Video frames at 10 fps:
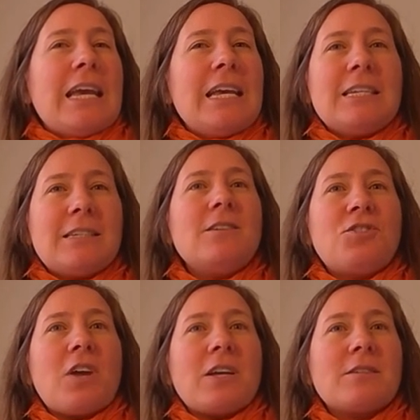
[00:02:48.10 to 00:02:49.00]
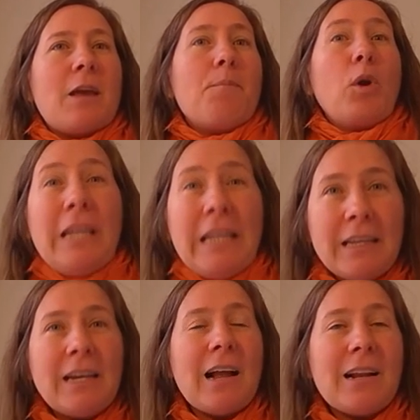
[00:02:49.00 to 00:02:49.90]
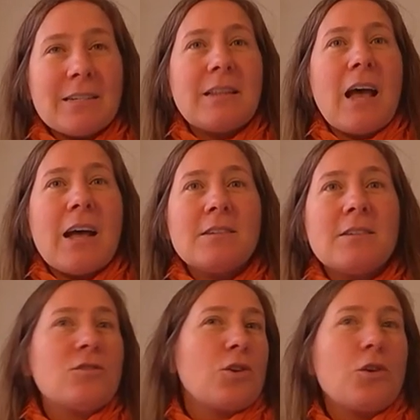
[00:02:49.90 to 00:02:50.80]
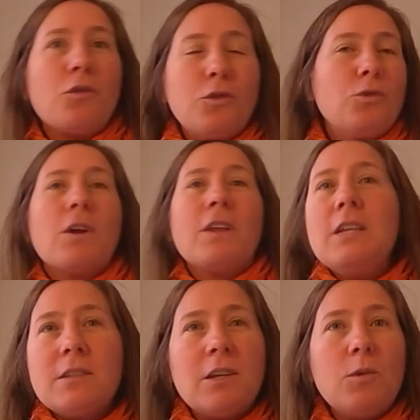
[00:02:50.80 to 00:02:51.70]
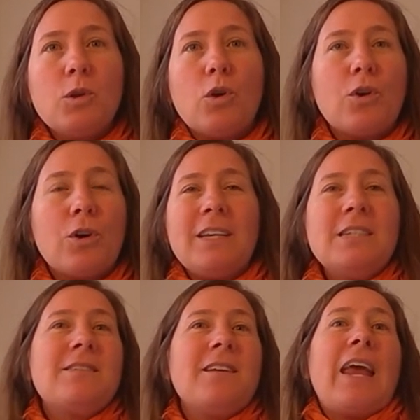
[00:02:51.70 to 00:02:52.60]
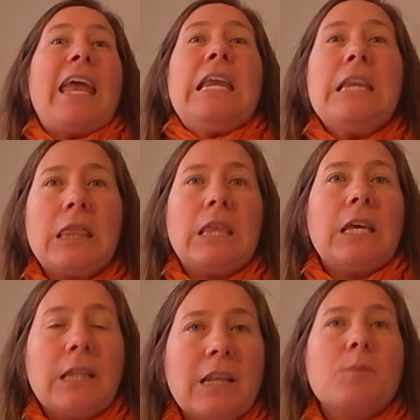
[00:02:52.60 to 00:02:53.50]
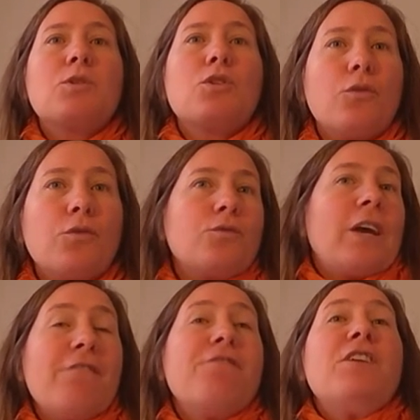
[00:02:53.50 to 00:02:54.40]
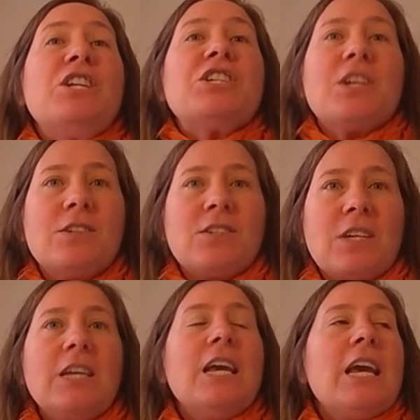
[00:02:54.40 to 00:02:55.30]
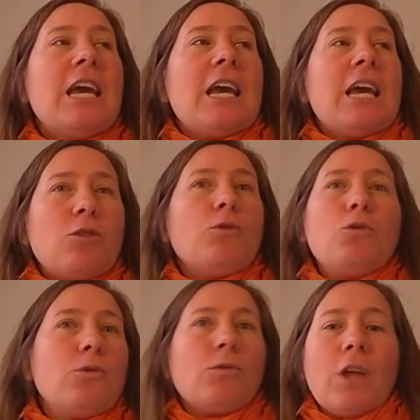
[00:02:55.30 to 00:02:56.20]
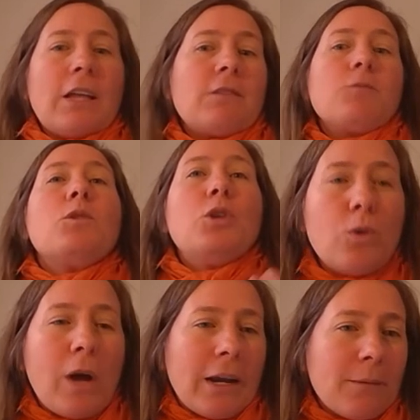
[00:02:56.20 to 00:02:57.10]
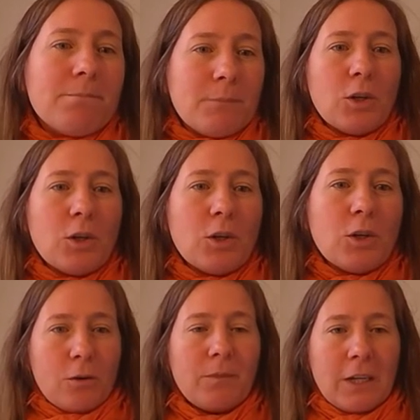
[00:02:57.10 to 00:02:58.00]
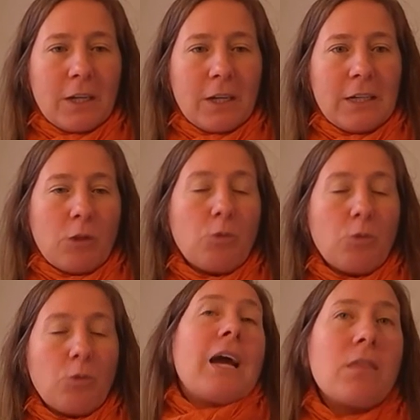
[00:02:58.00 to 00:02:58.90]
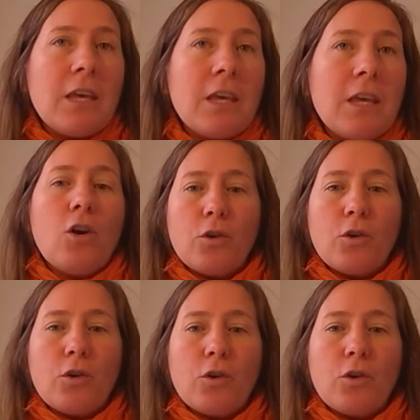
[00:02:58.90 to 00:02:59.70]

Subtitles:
this just a political stance sort of to redistribute, or is there anything in terms of efficiency that you can, that we can think of, or